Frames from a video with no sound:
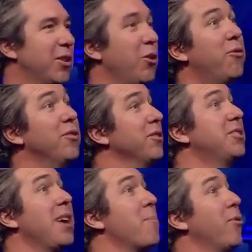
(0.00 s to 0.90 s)
who feel
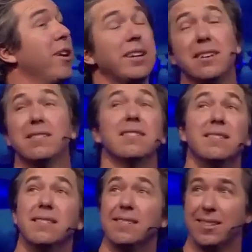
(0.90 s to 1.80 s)
separated,
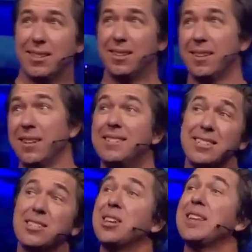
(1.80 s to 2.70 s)

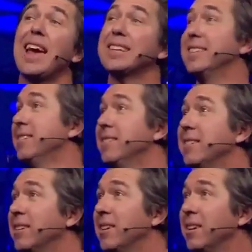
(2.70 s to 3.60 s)
disconnected.
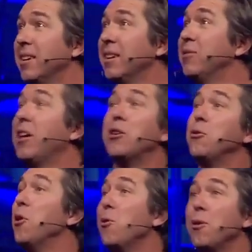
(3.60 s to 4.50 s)
They
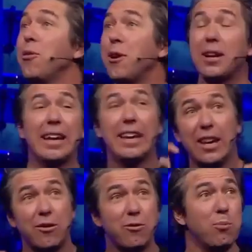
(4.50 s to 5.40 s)
don't know where their
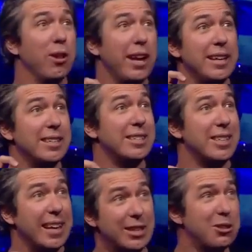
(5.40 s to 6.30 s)
gift
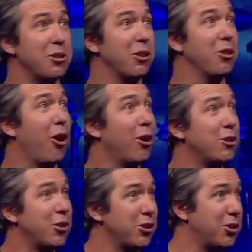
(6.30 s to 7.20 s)
plays into the
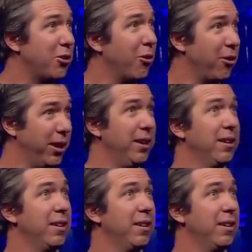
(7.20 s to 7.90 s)
larger story.